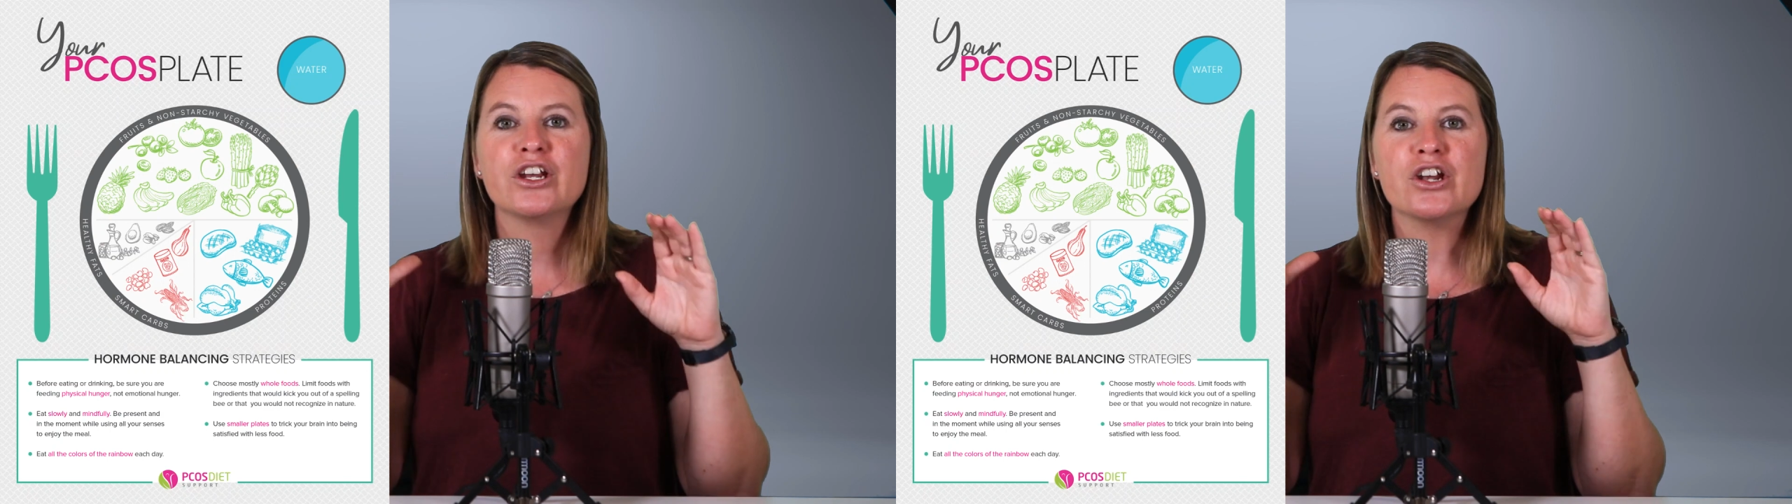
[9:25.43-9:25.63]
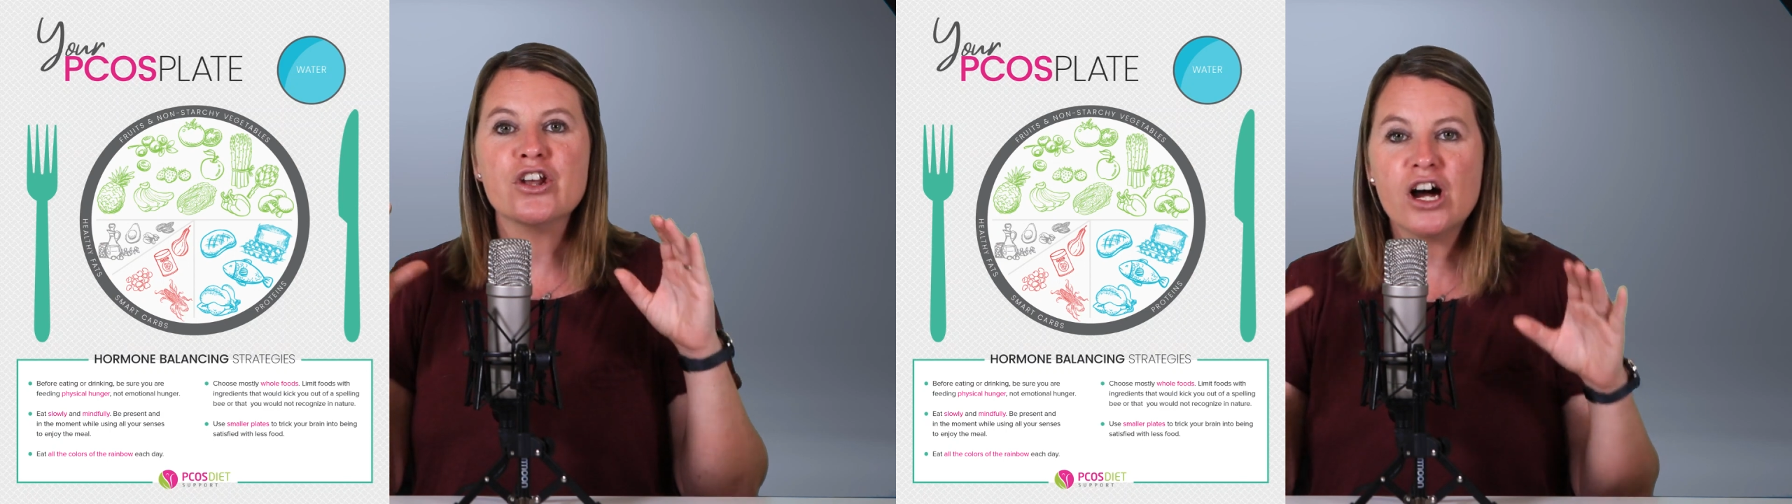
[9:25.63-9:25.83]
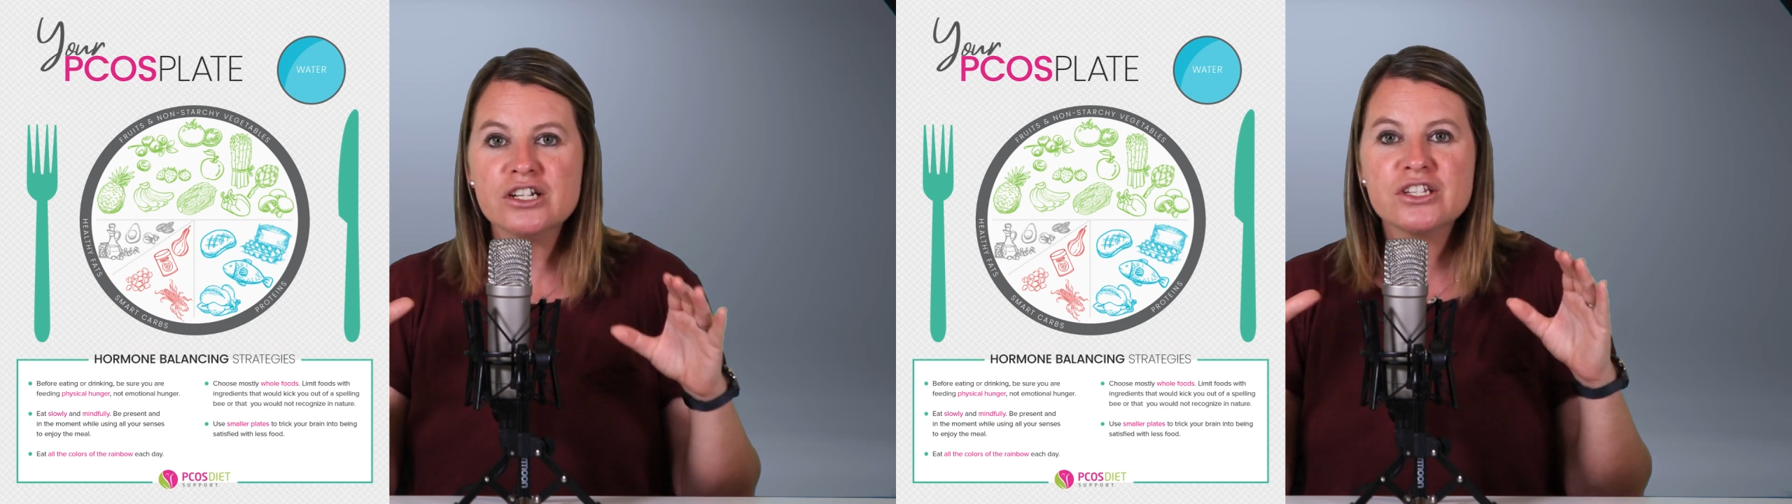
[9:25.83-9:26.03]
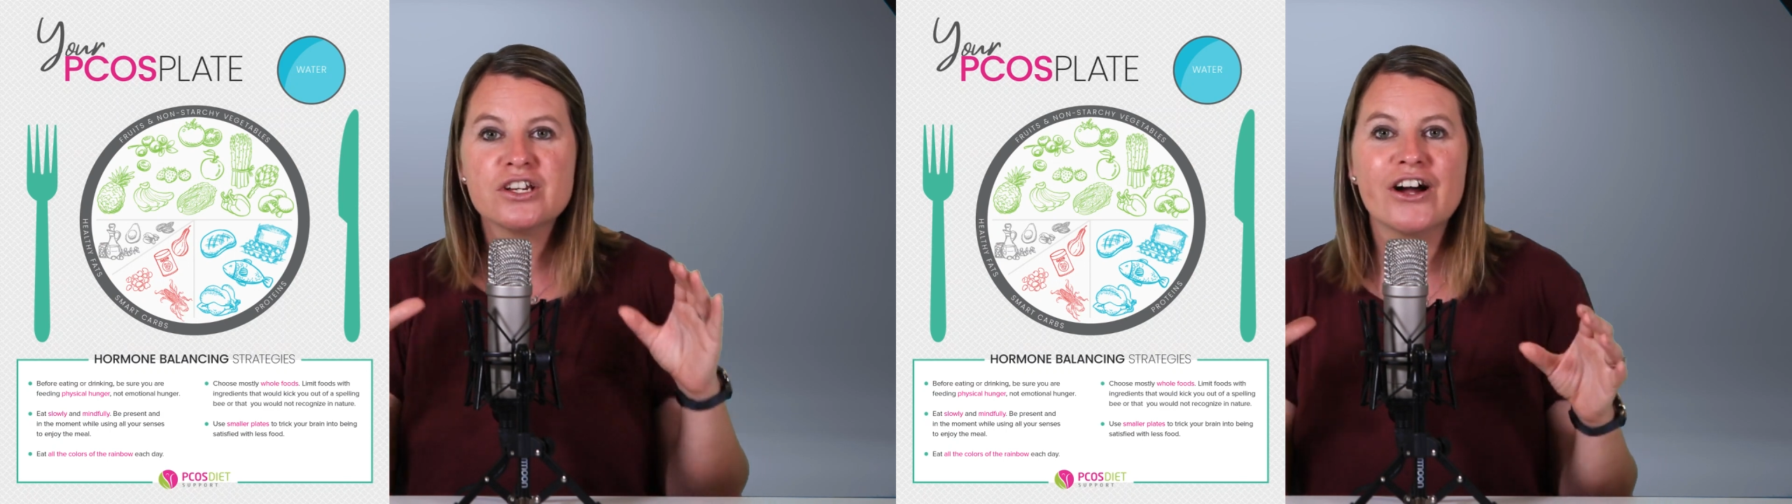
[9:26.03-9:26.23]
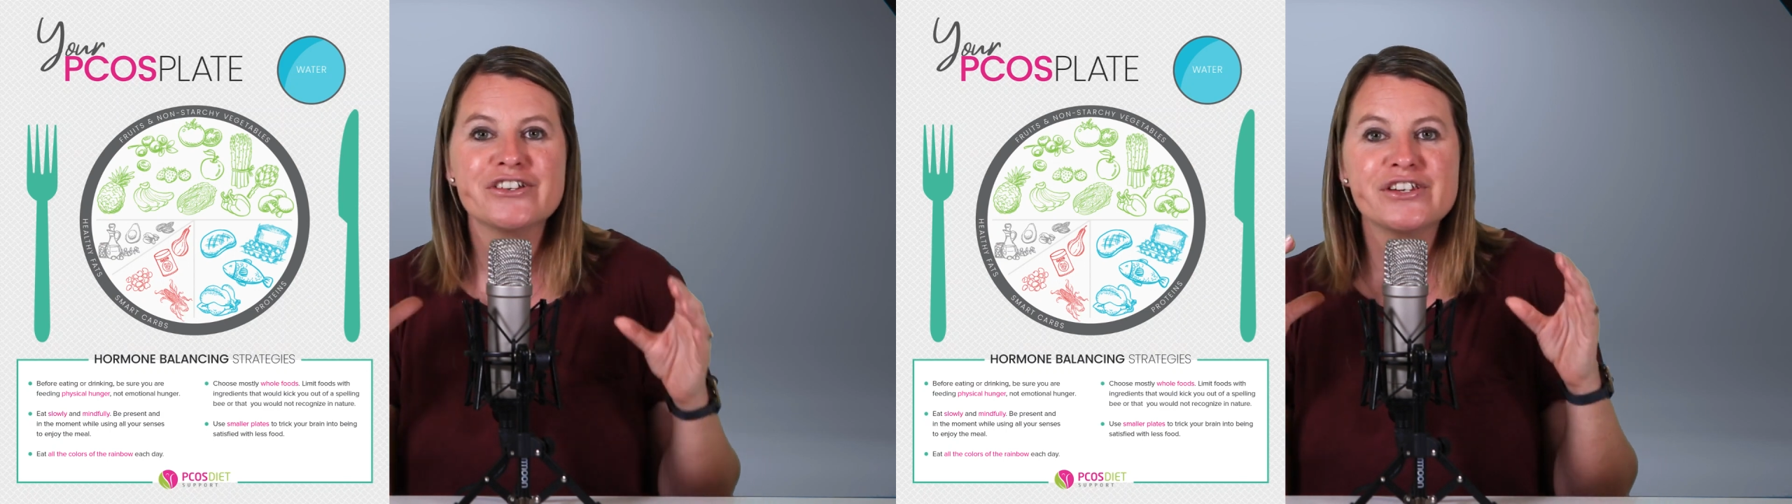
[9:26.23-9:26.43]
non
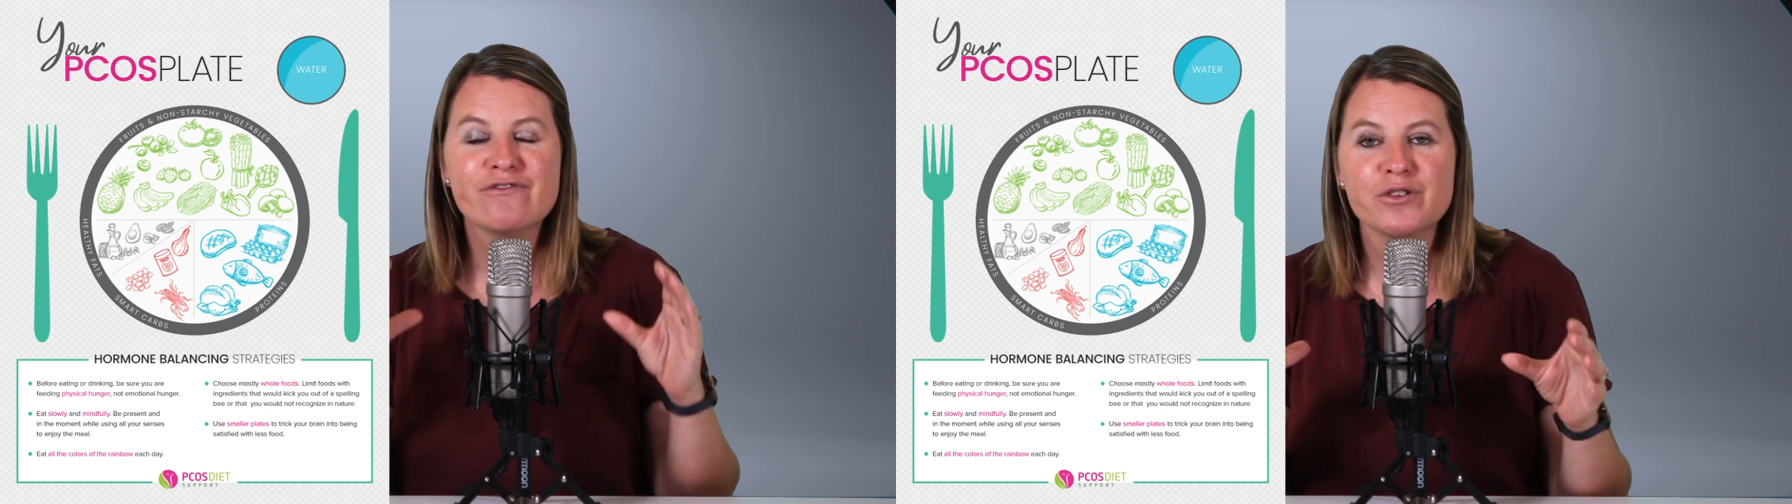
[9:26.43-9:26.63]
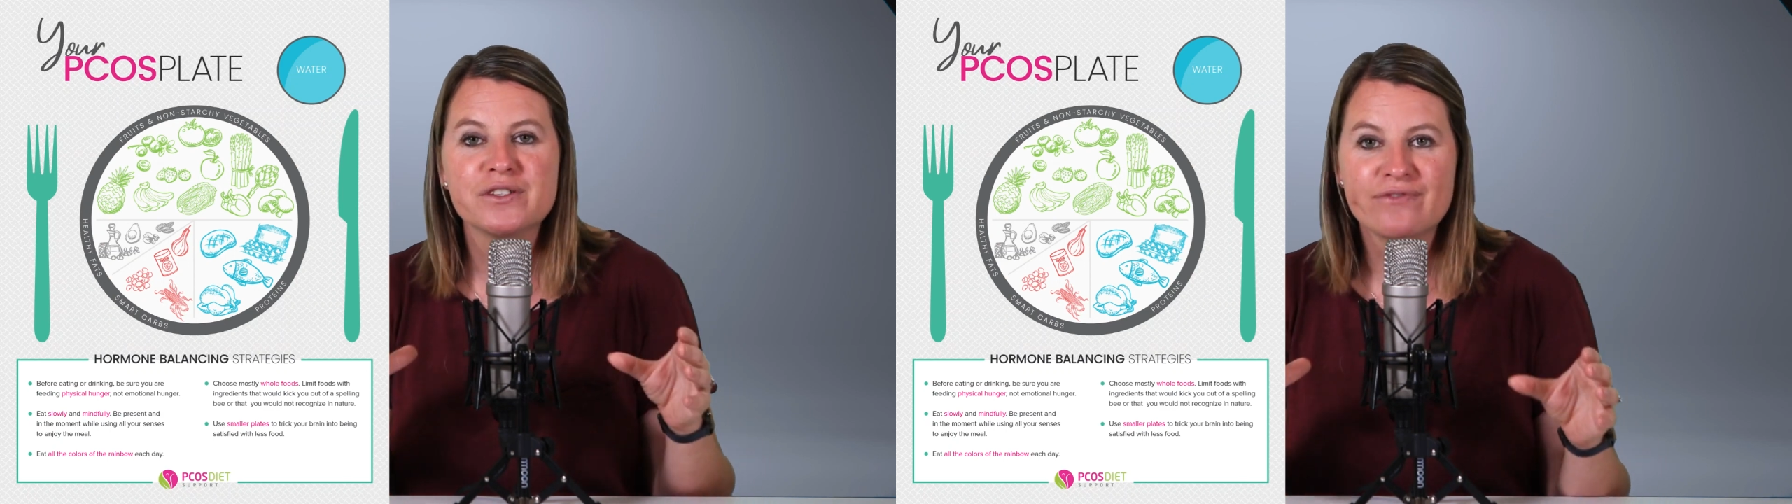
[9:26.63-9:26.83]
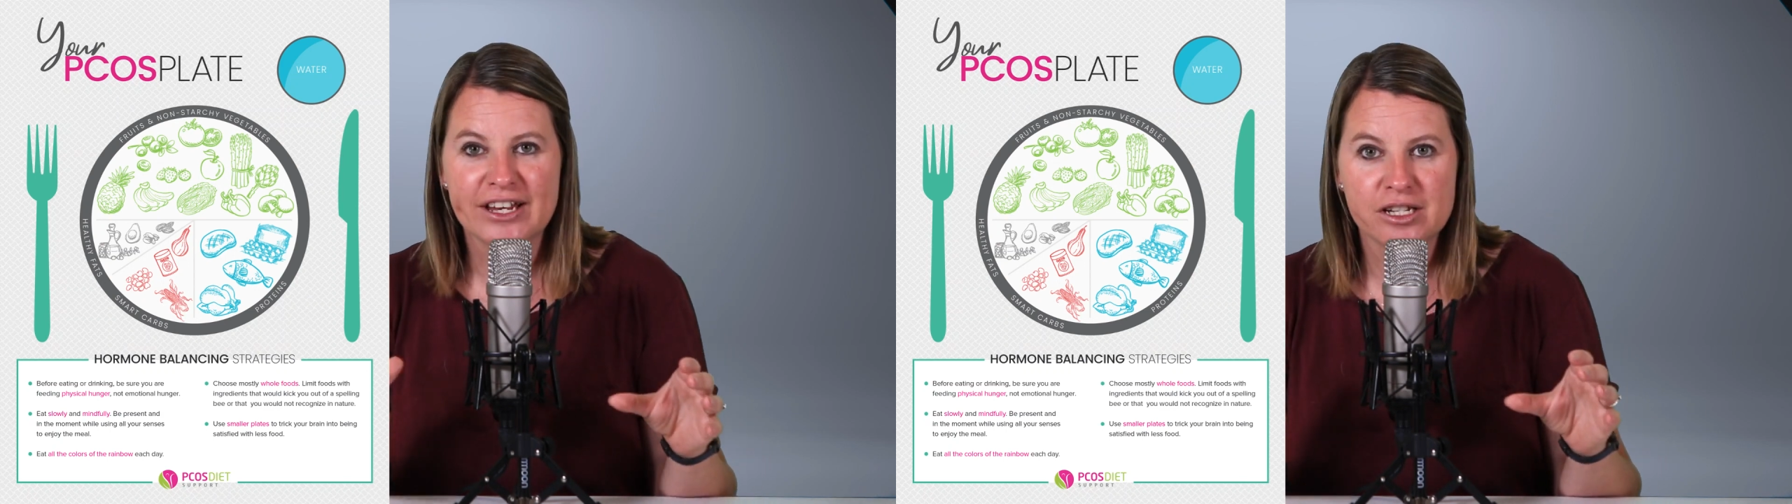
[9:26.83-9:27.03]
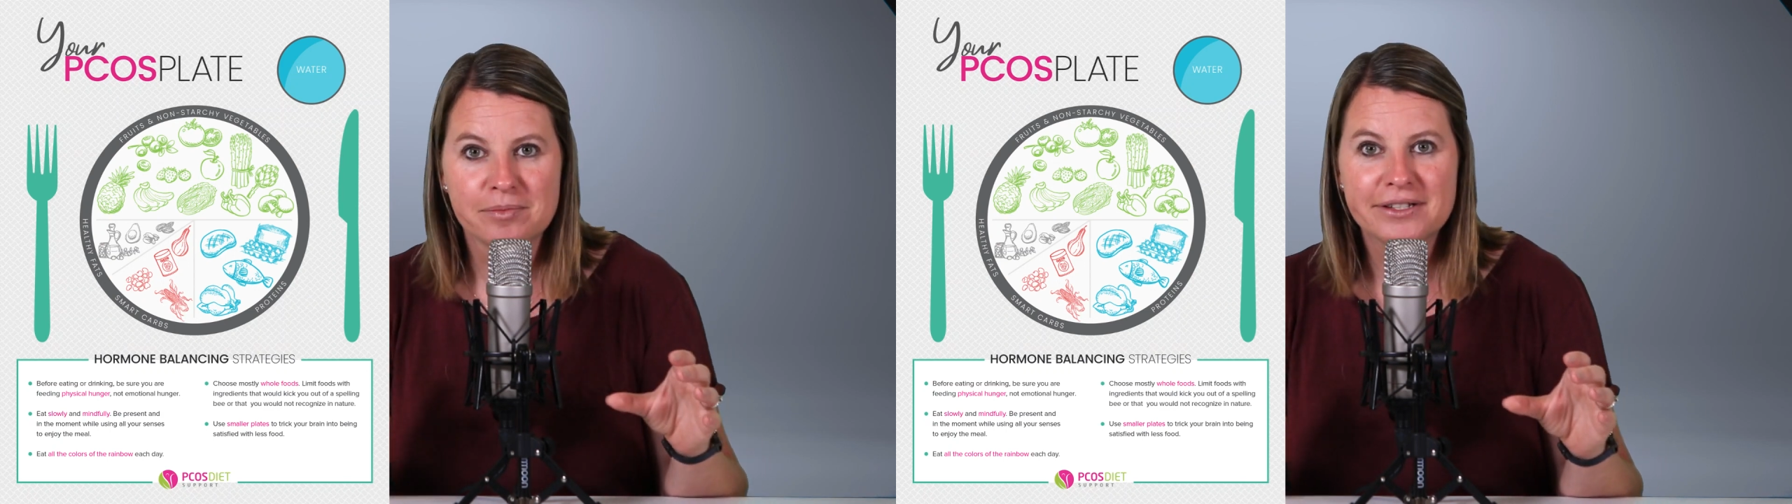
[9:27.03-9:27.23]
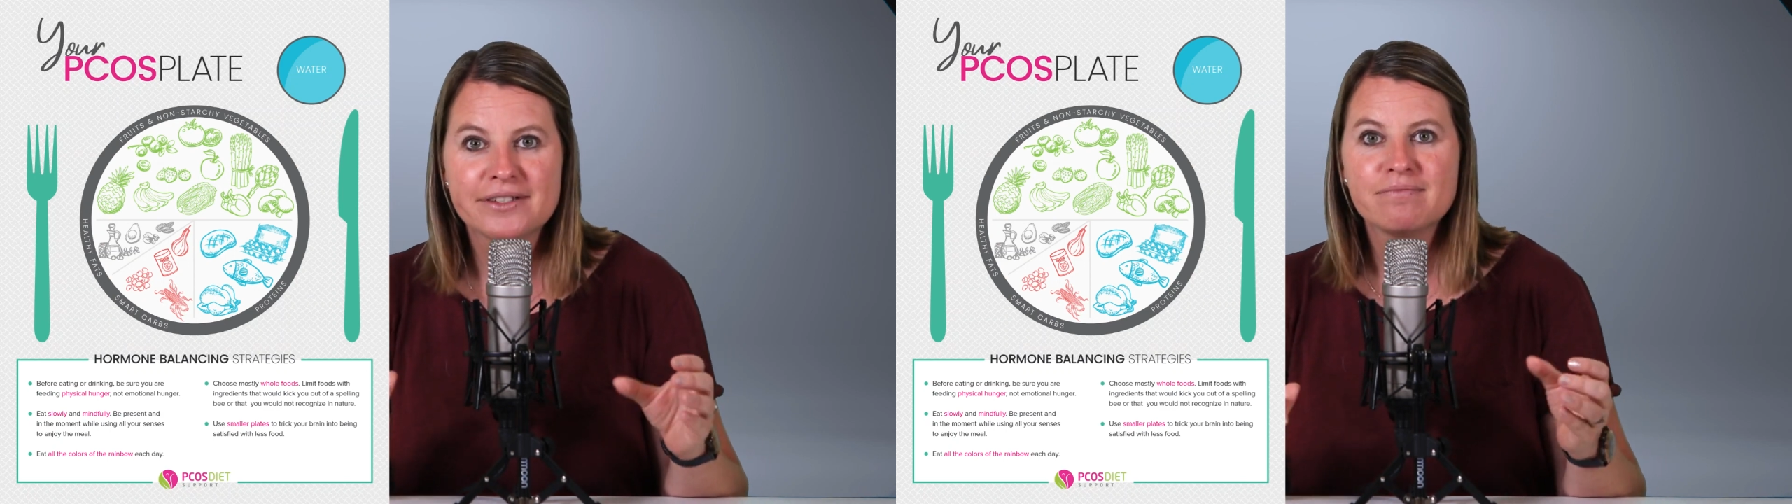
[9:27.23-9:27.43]
starchy fruits and
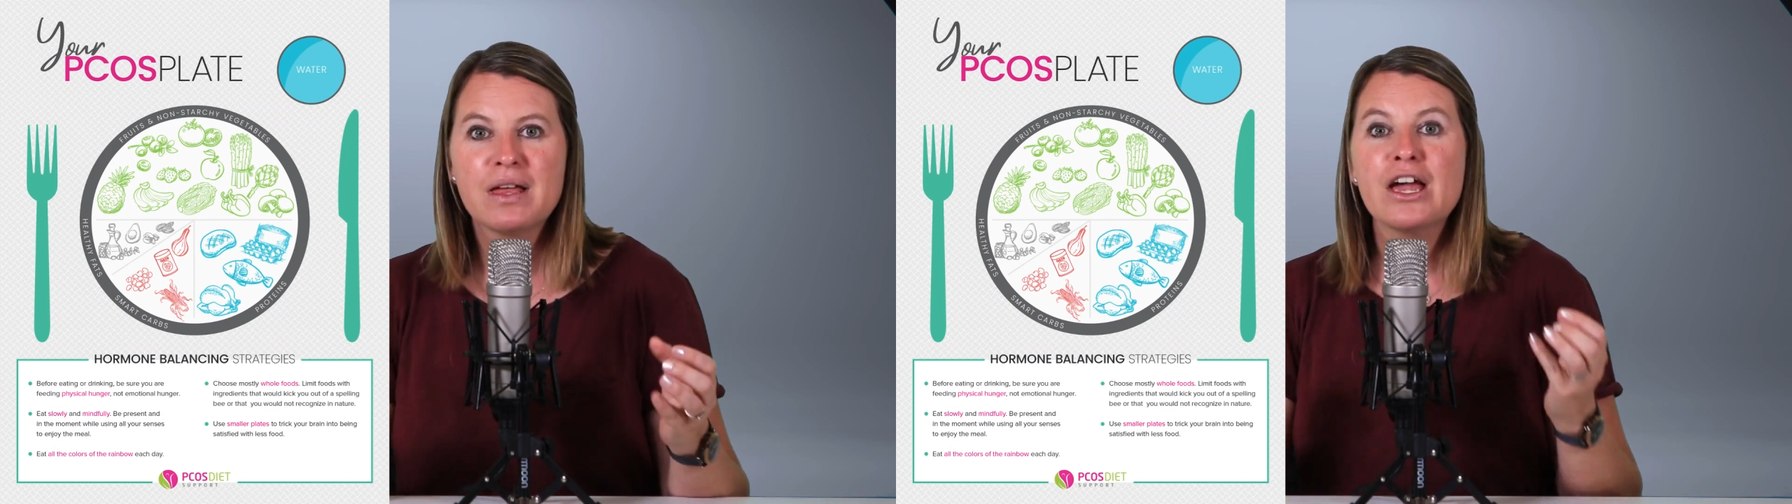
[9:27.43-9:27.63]
vegetables,